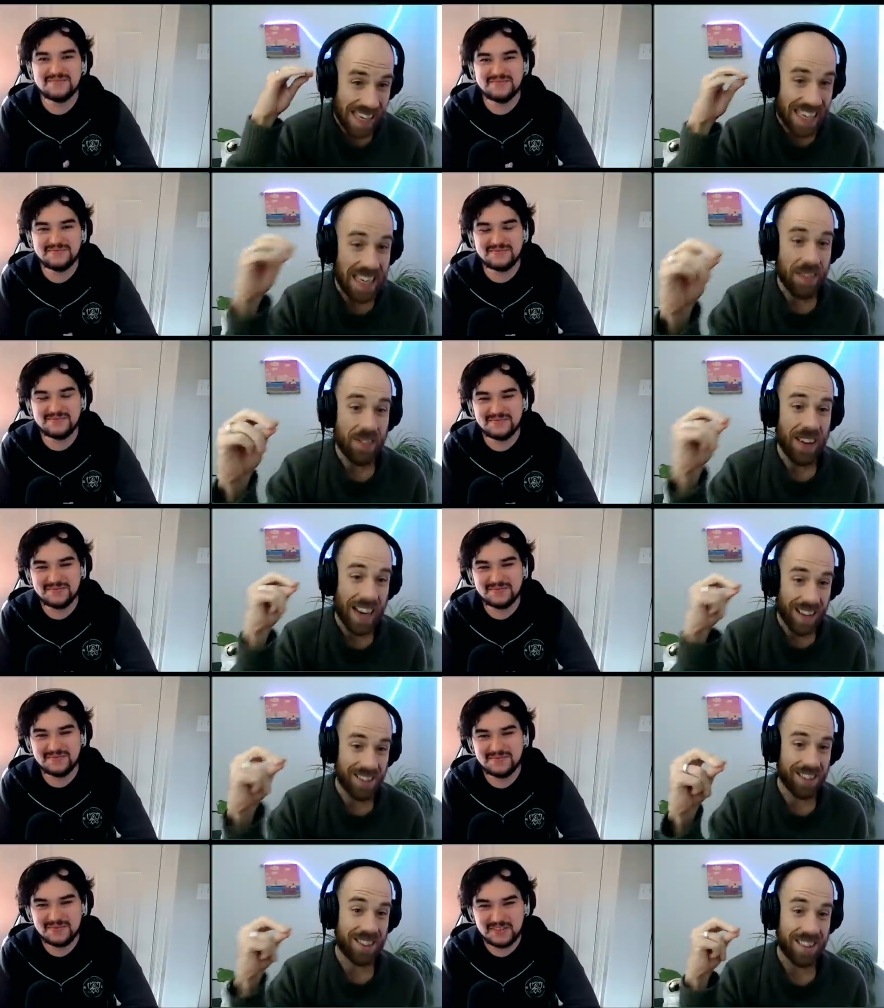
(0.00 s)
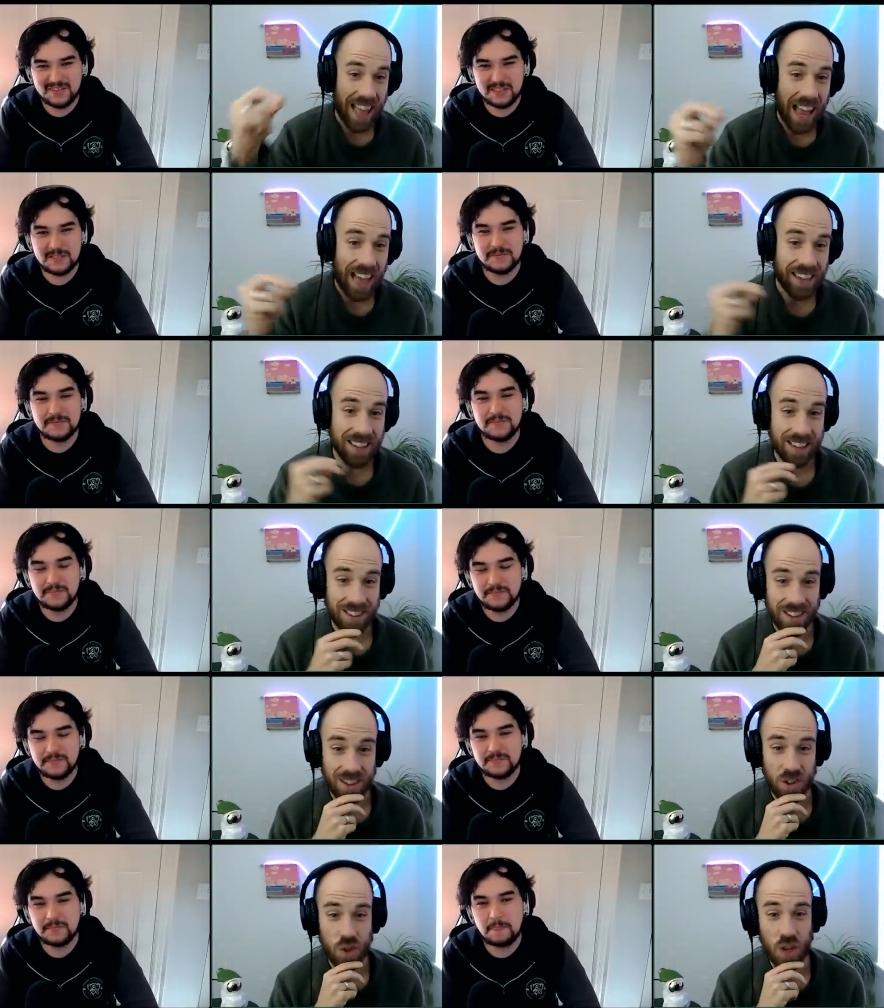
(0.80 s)
Speaker 1: even as stacked as
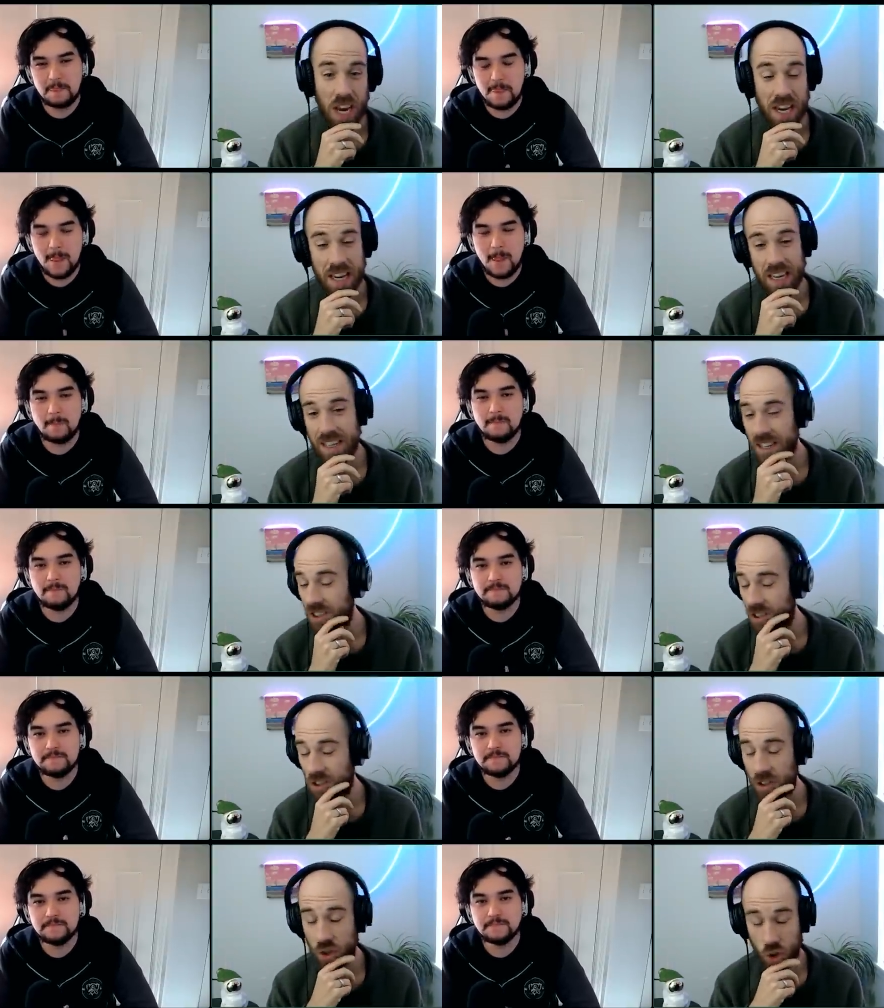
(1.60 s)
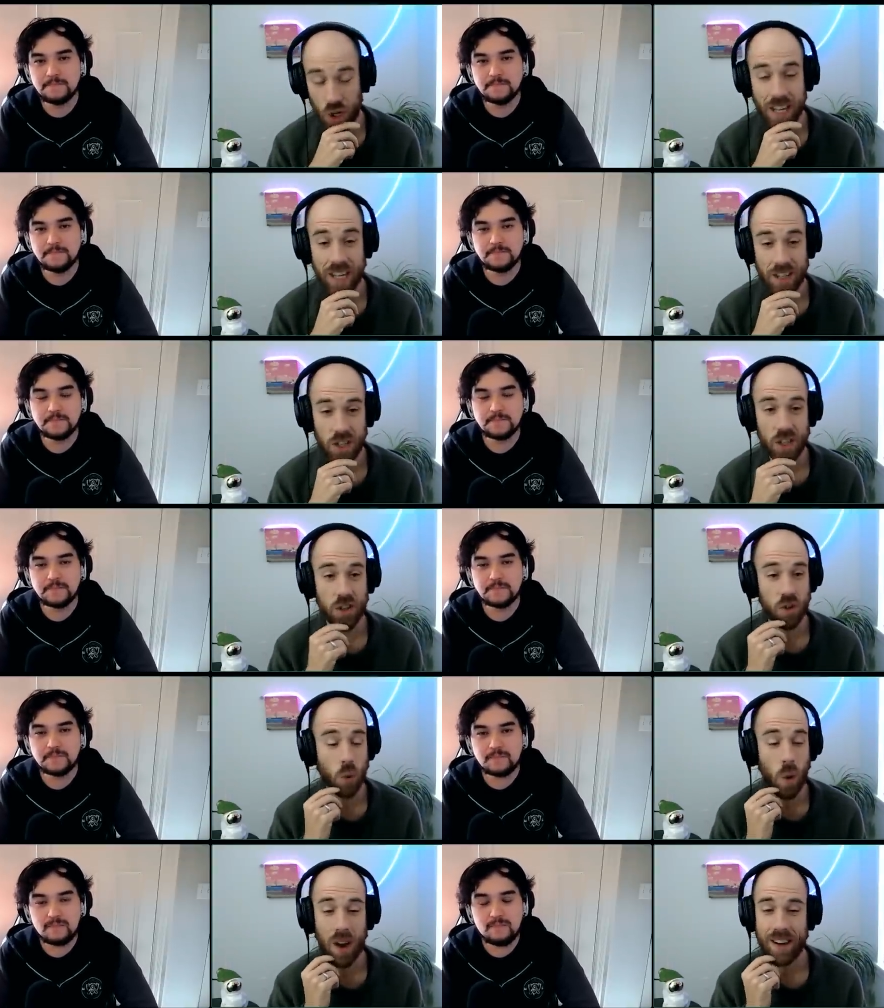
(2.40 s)
this J D G
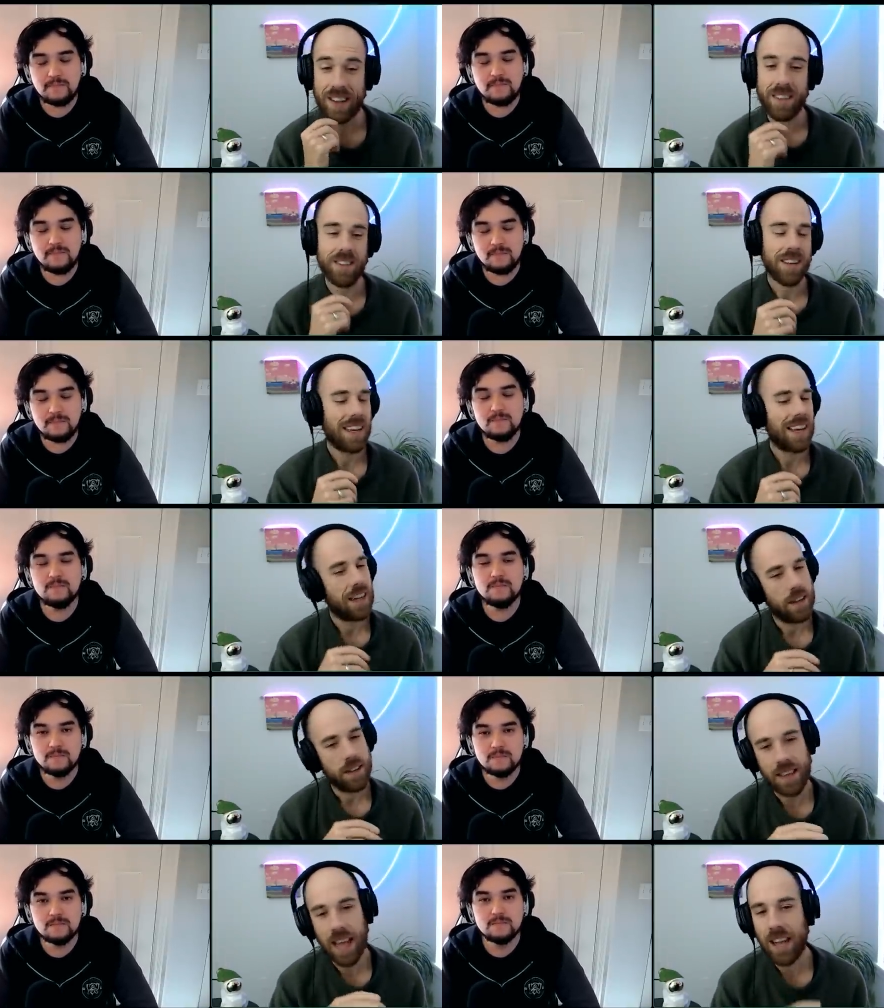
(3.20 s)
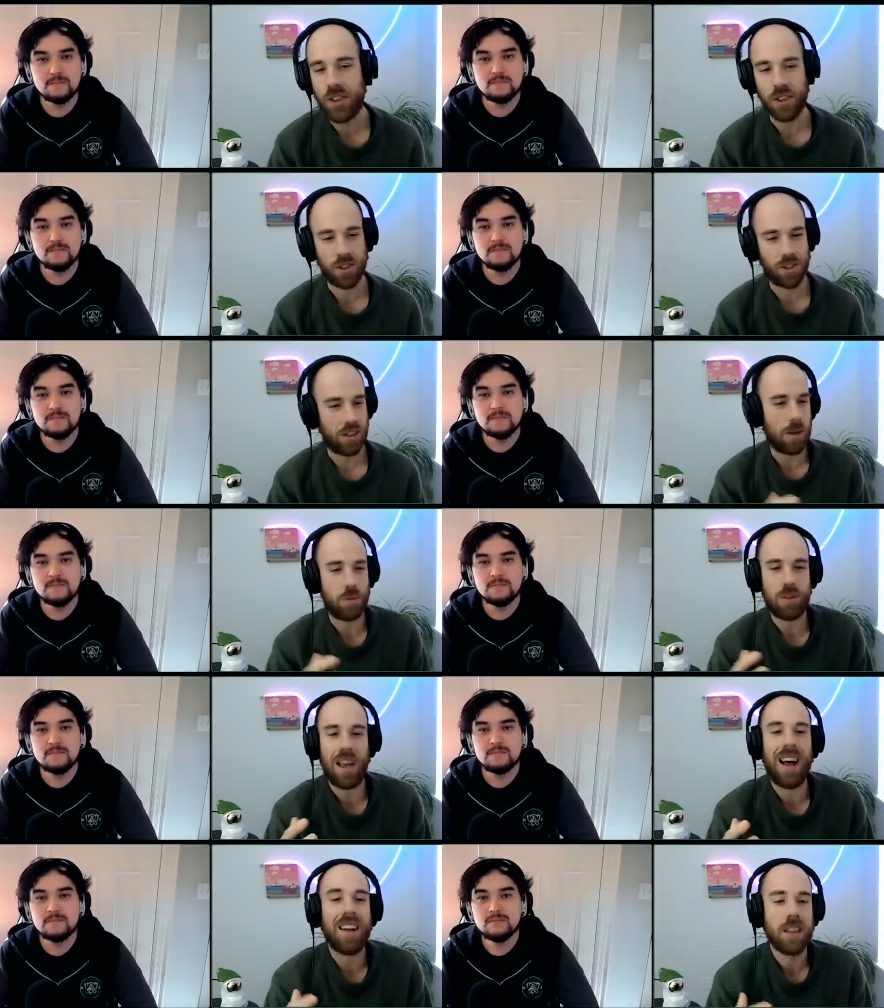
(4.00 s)
squad is, that just
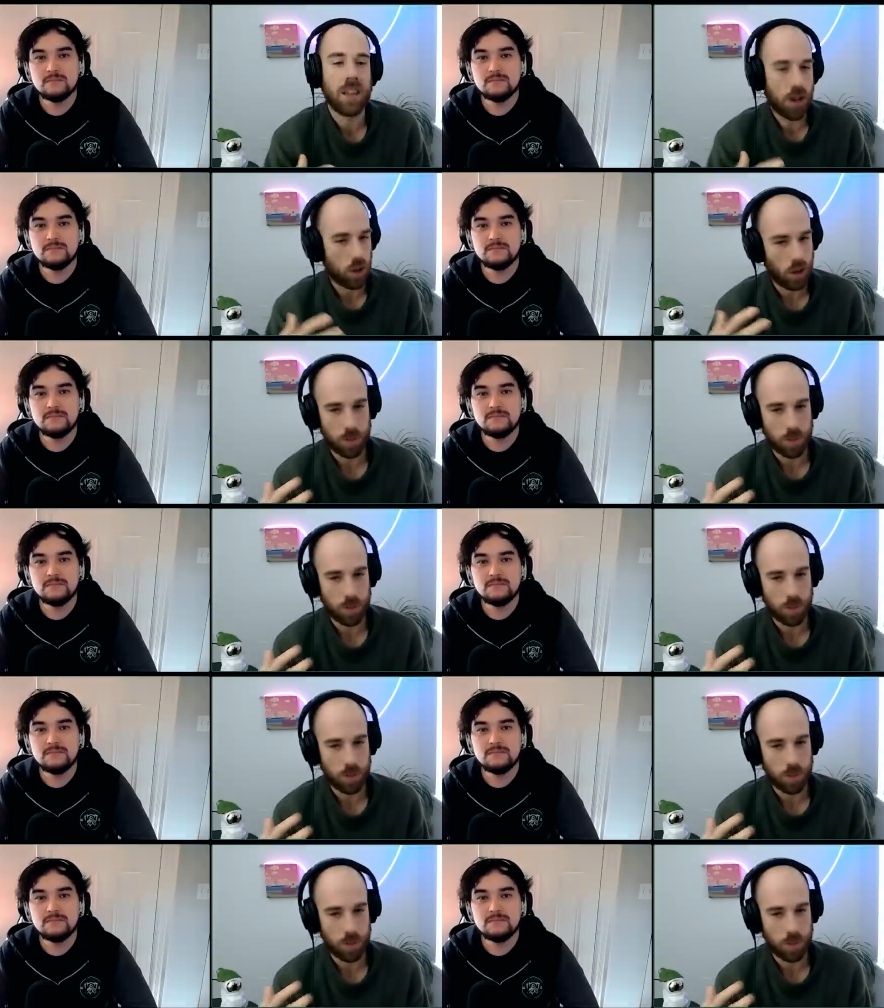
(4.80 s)
seems a little